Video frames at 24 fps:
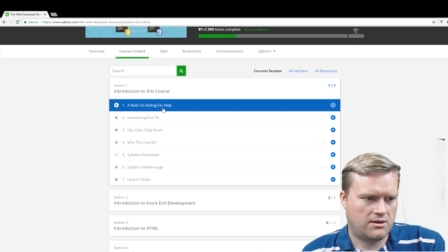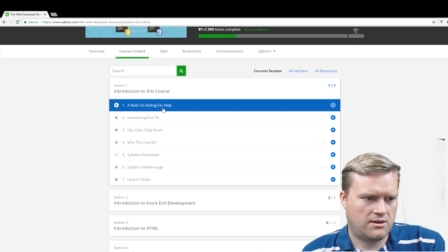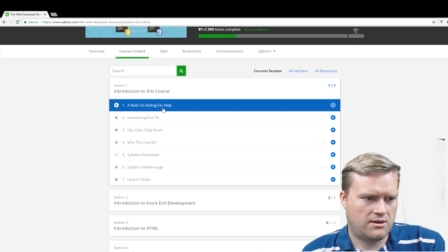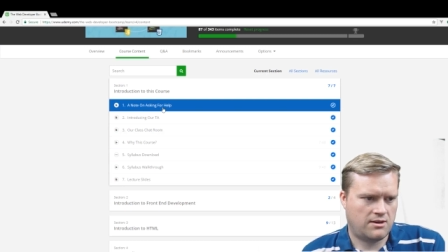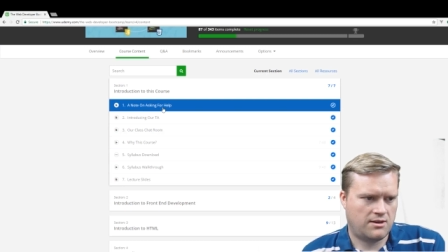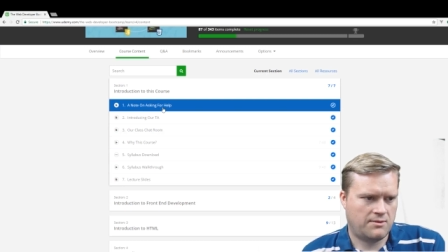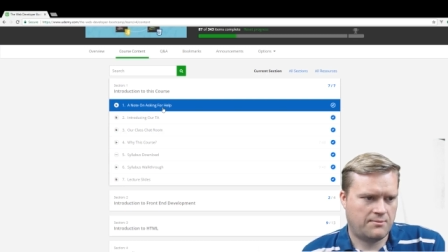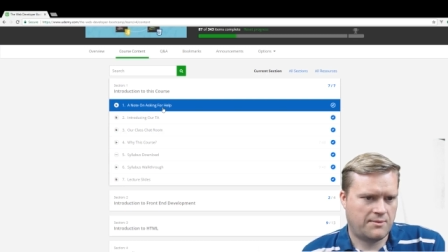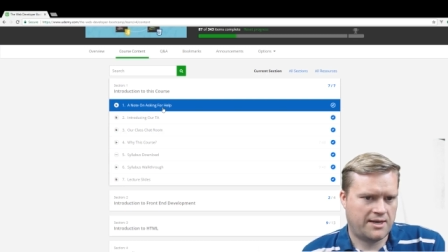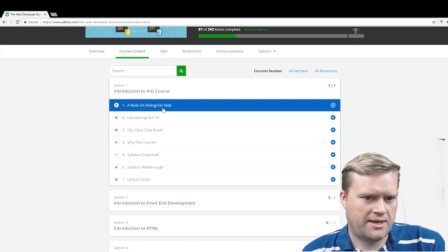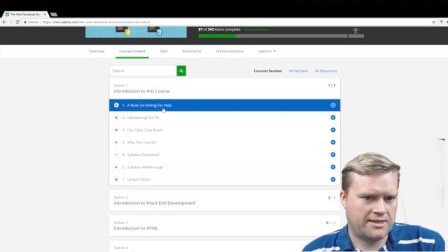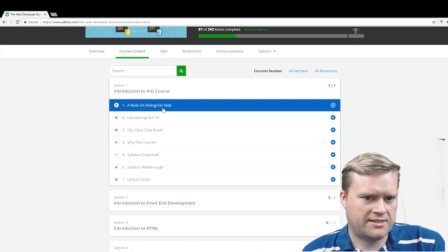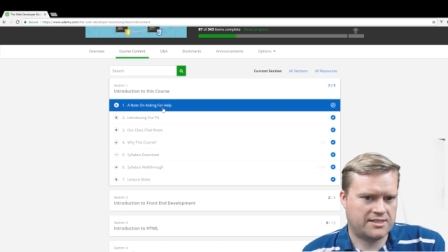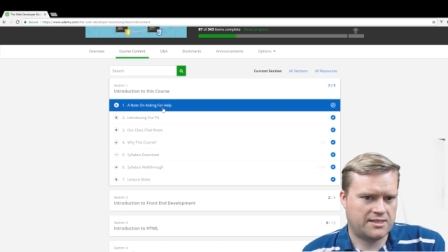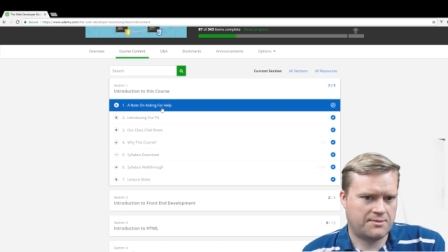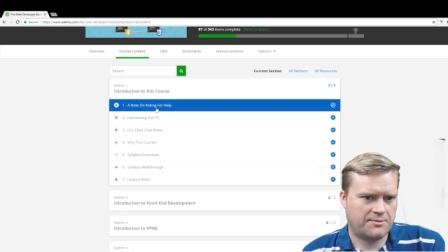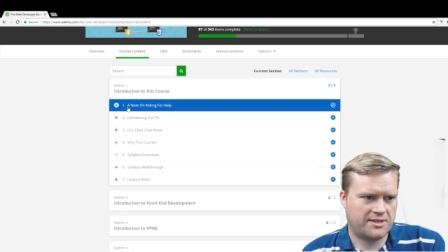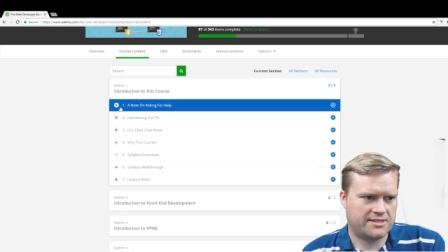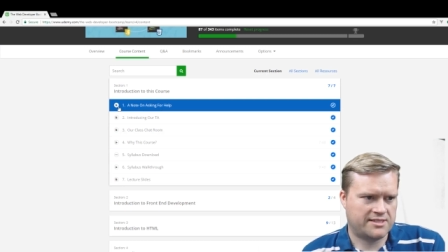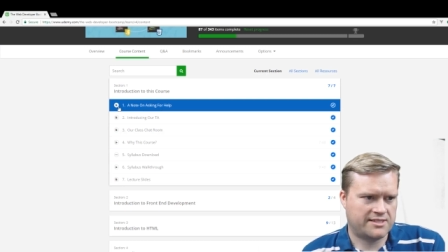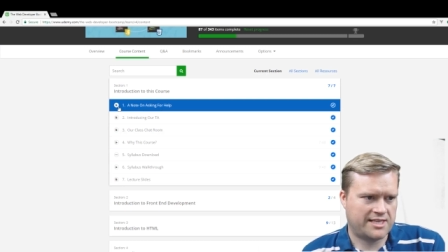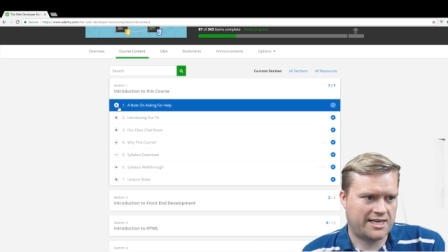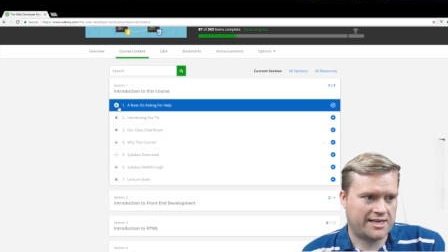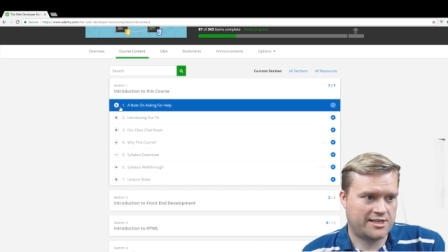um, at some of
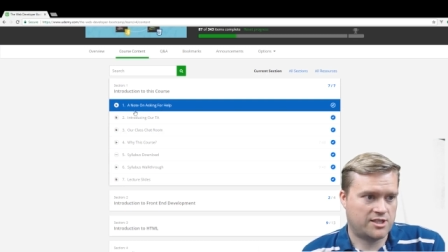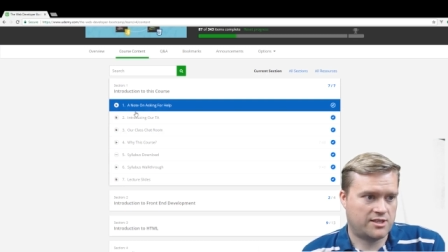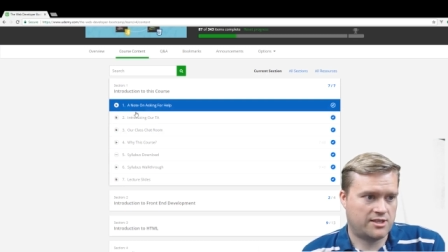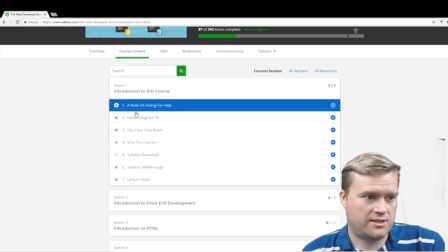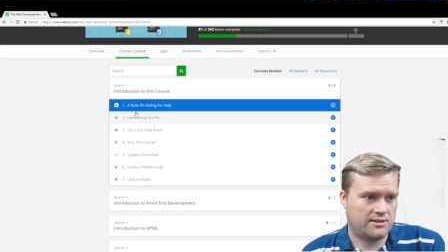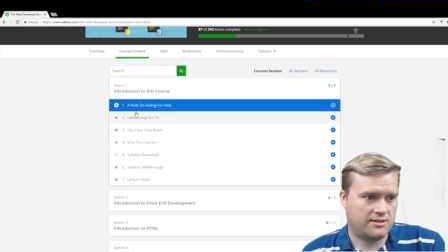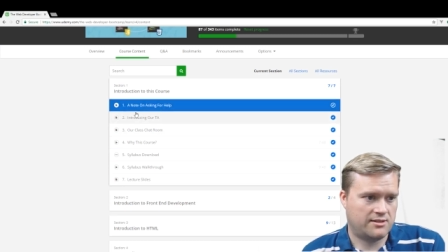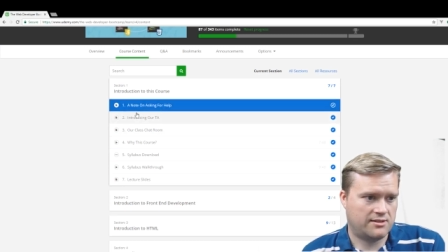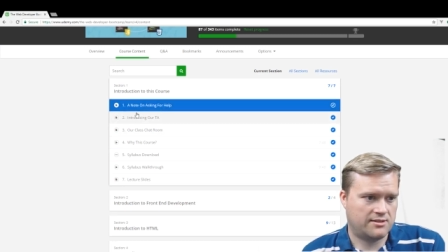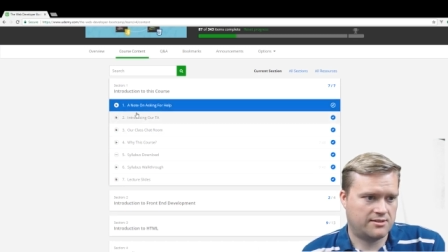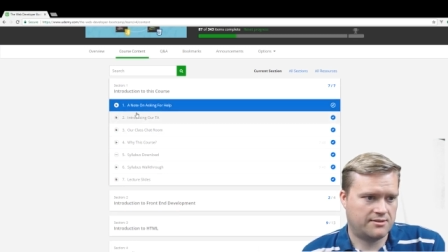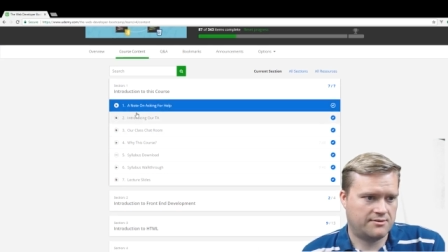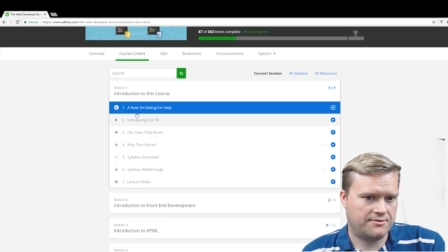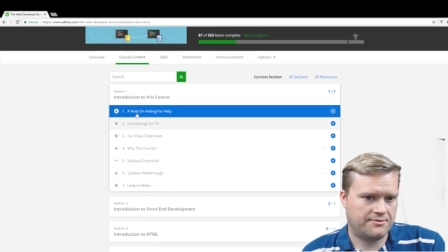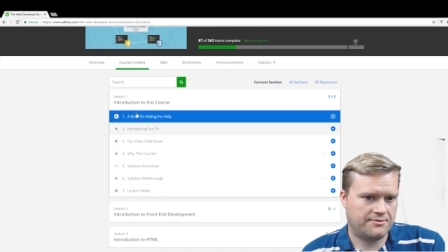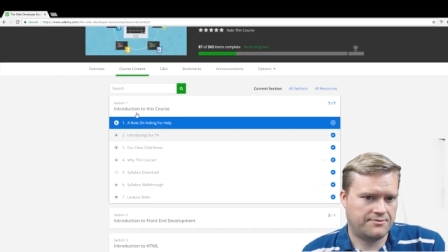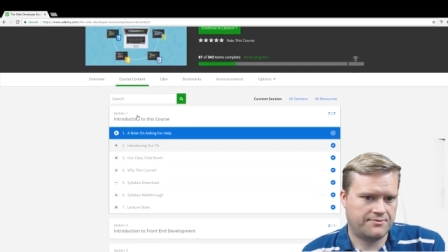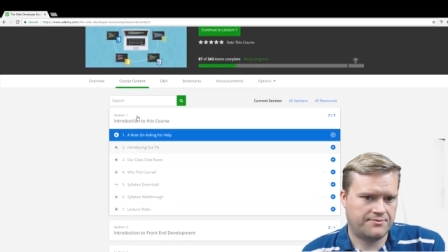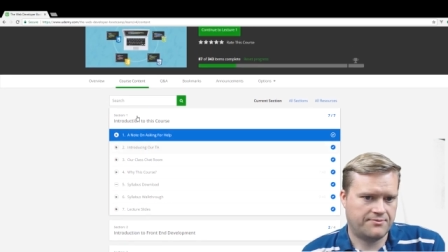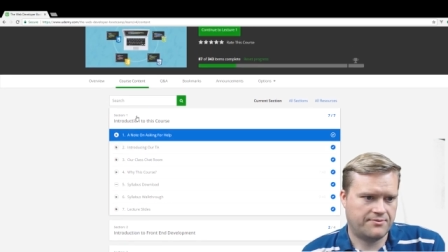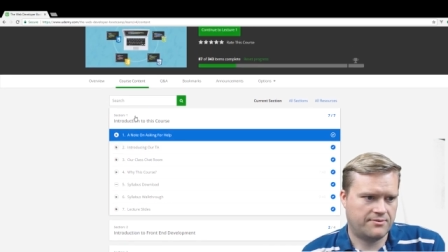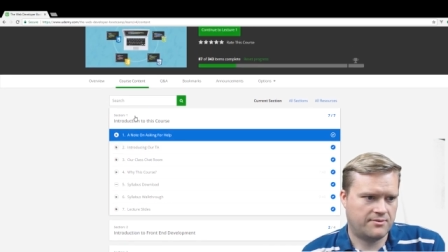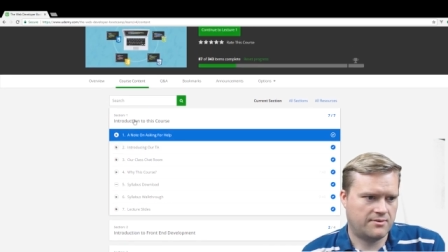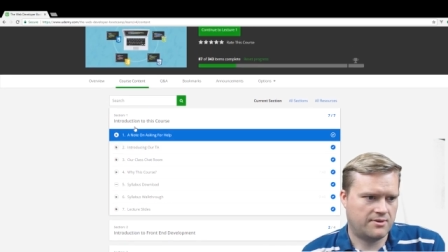the sections
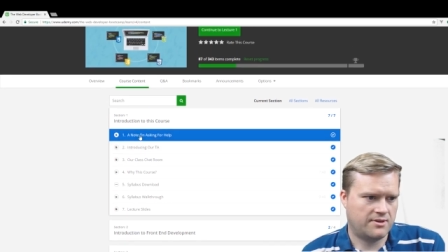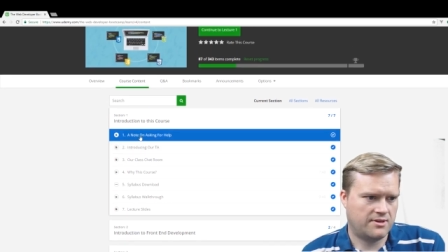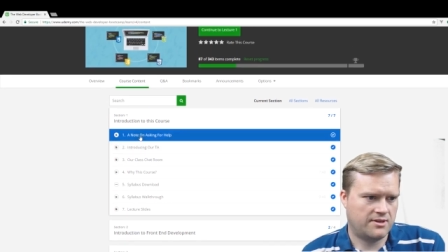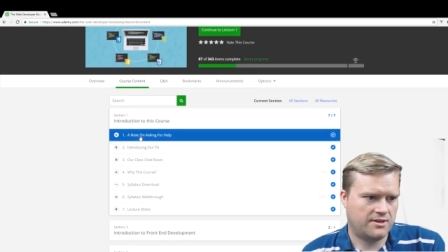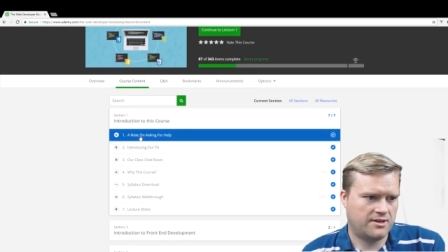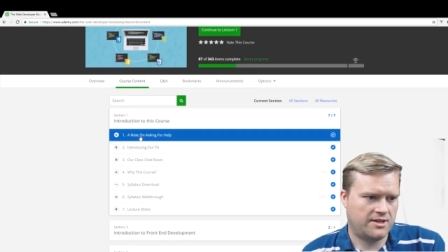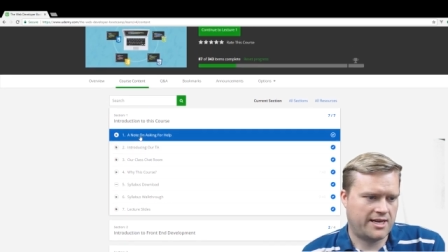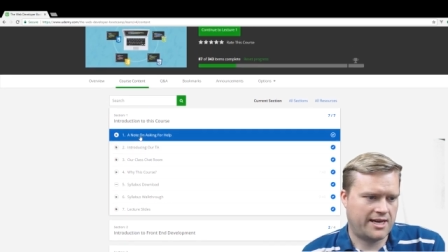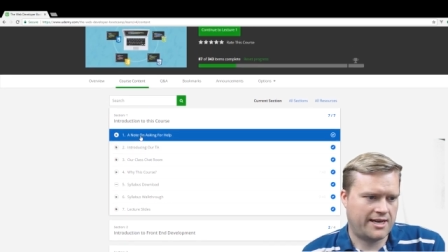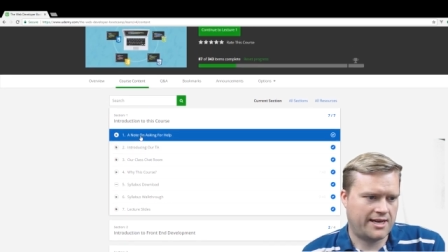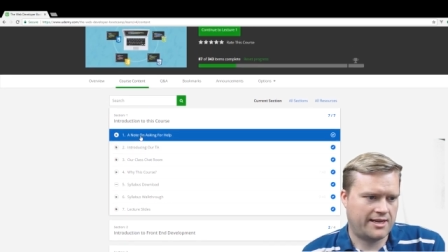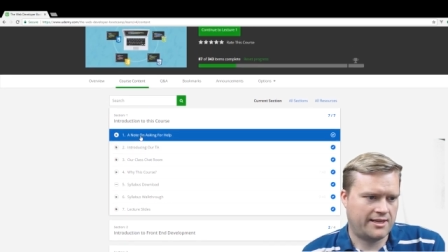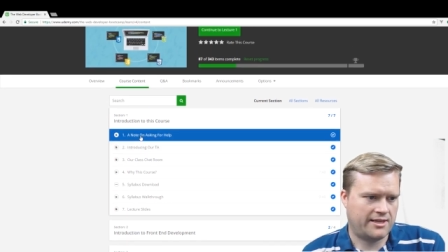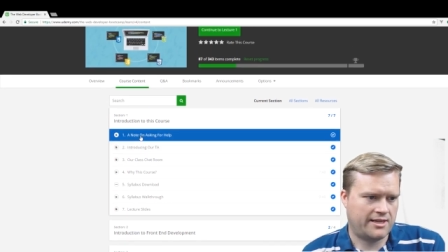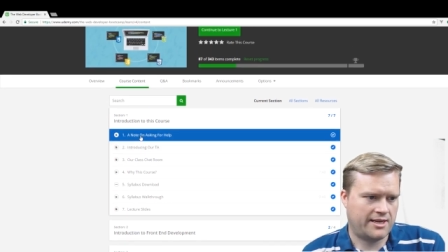that